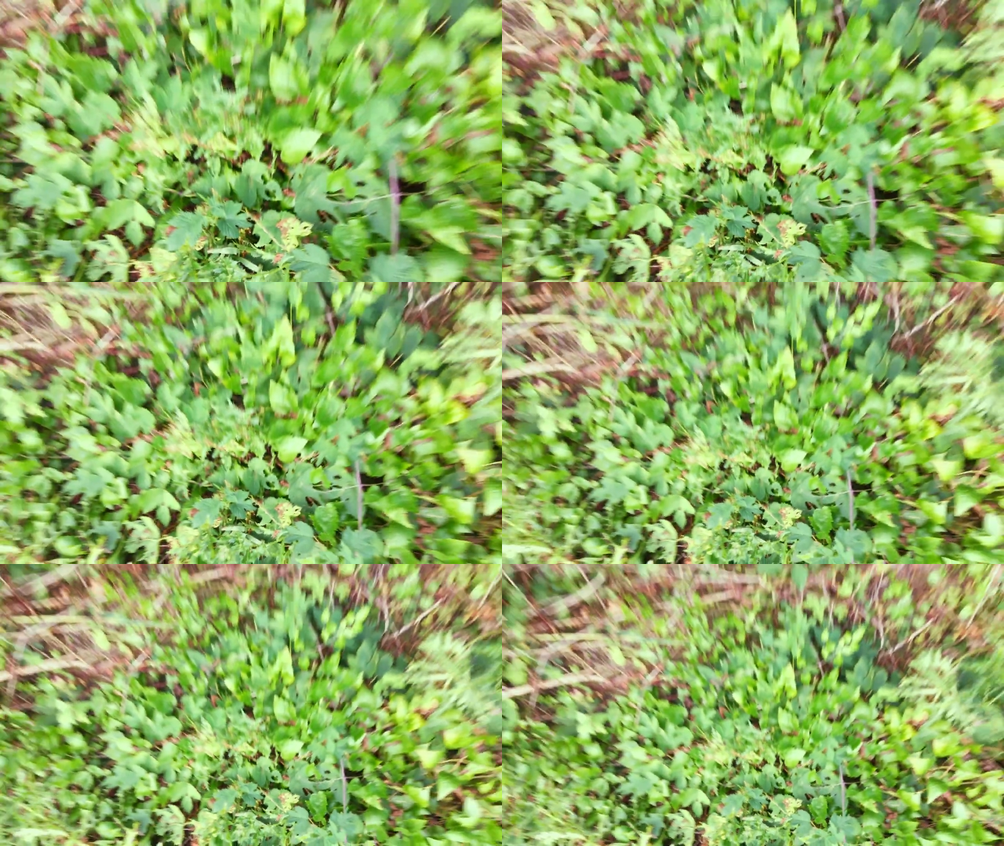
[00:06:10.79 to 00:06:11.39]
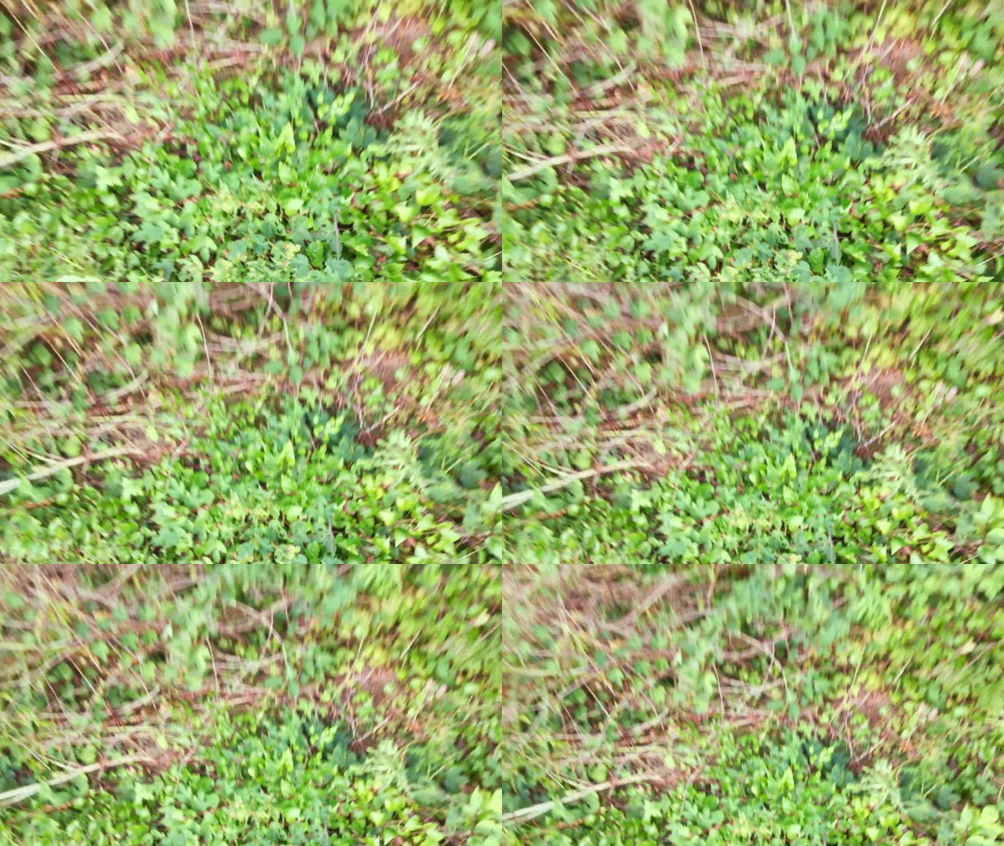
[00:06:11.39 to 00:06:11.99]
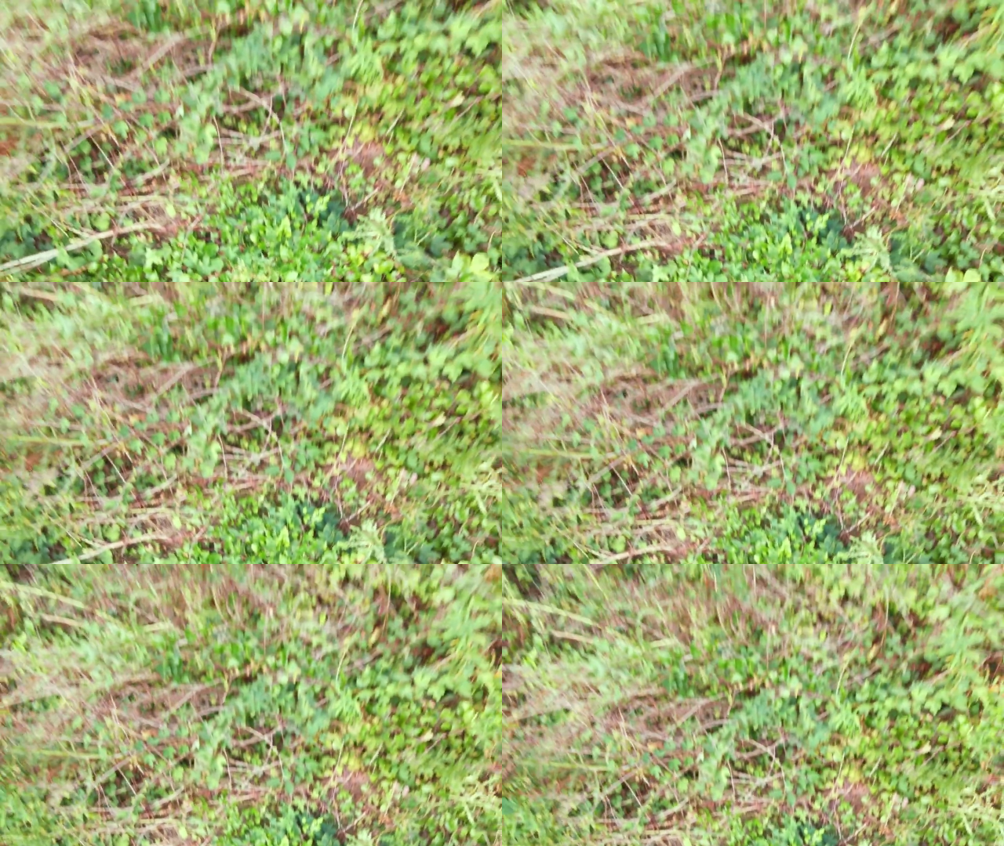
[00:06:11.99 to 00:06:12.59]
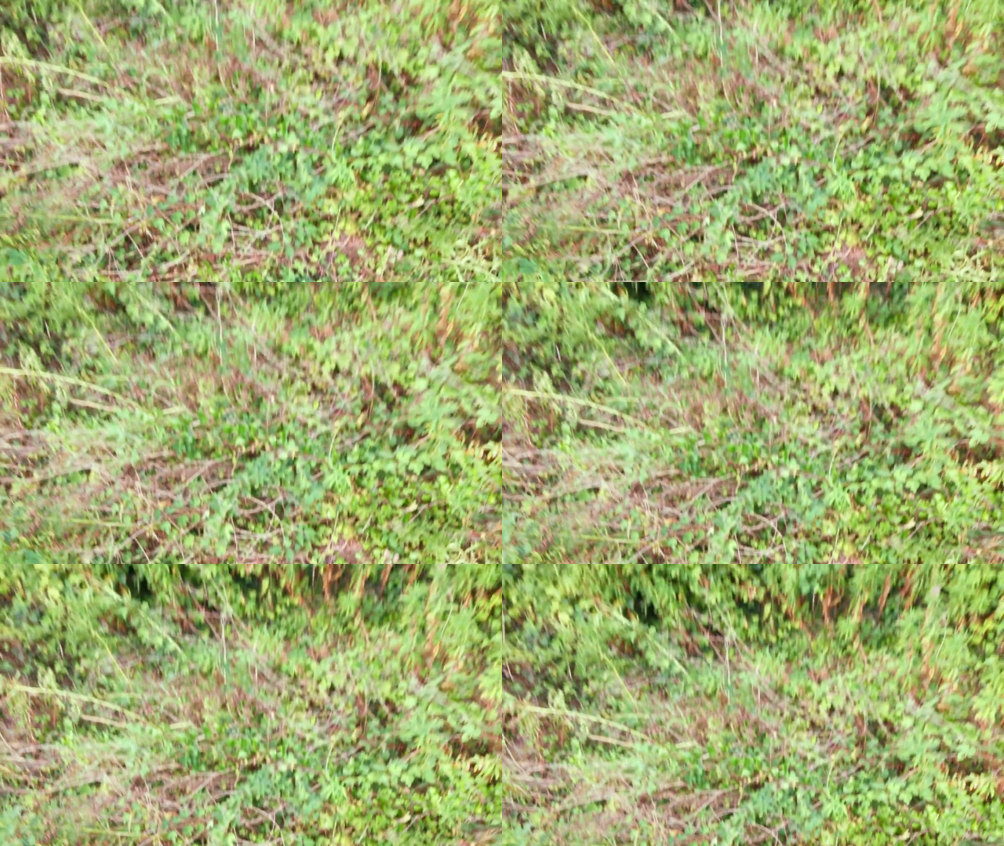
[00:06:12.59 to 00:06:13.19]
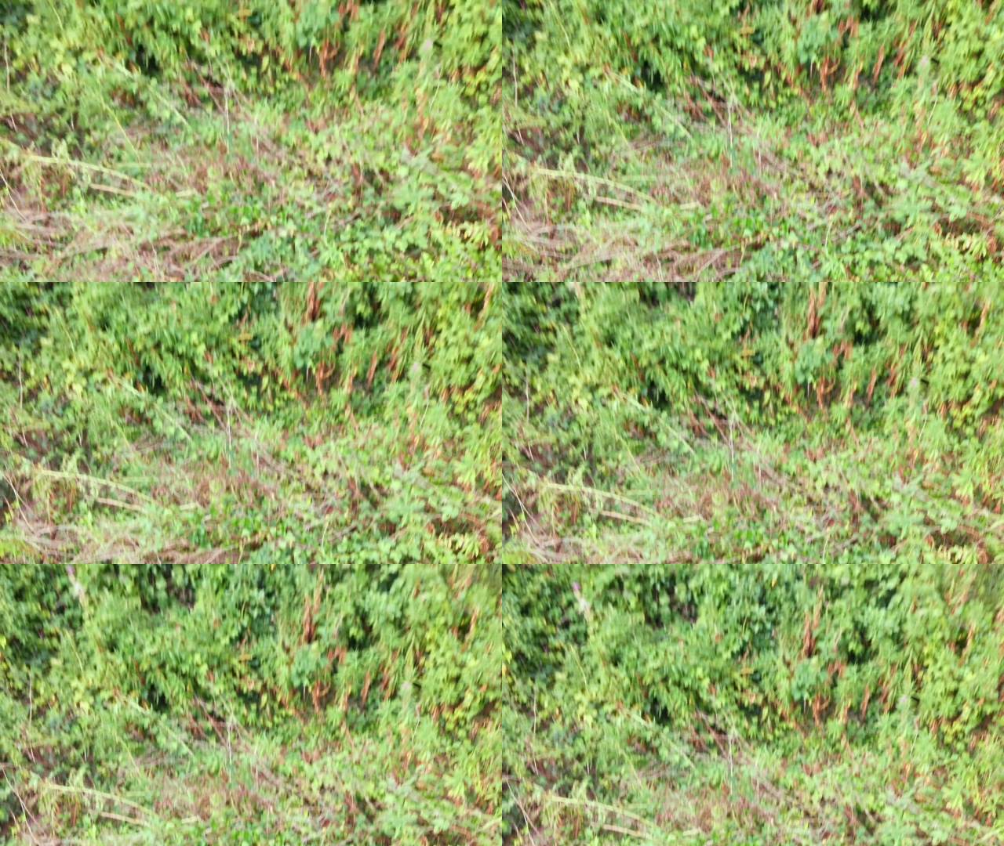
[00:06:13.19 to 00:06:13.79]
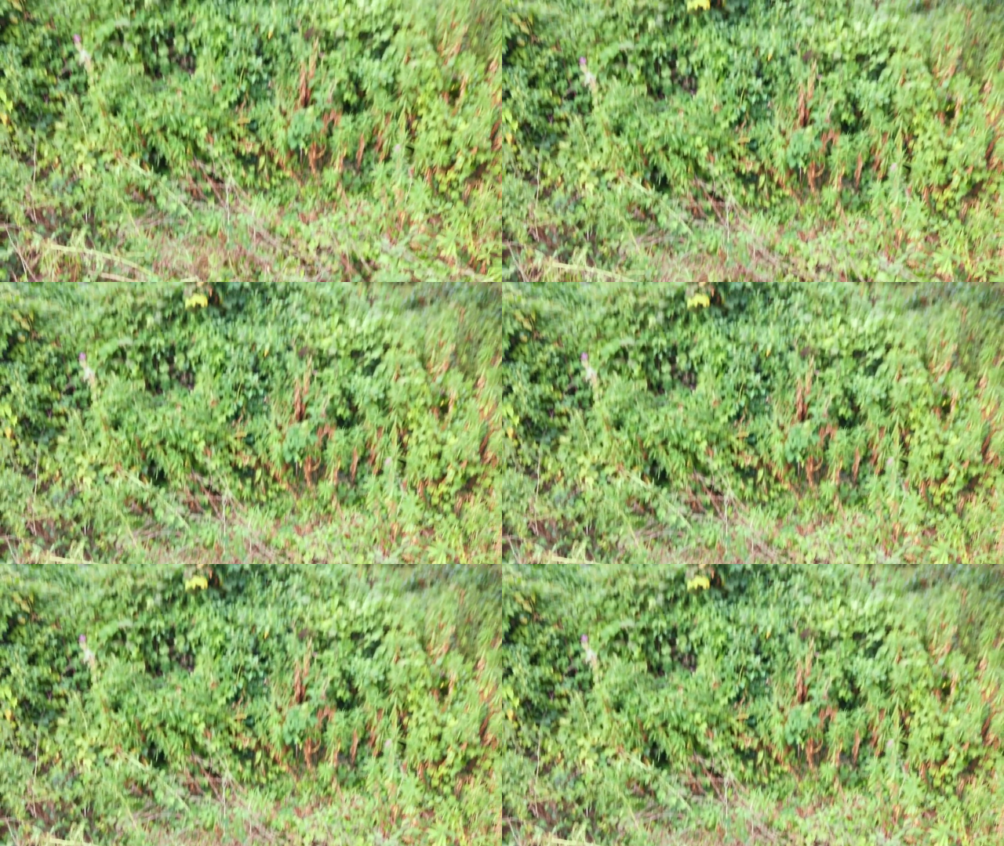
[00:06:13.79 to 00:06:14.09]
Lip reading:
Nobody's mouth can be seen.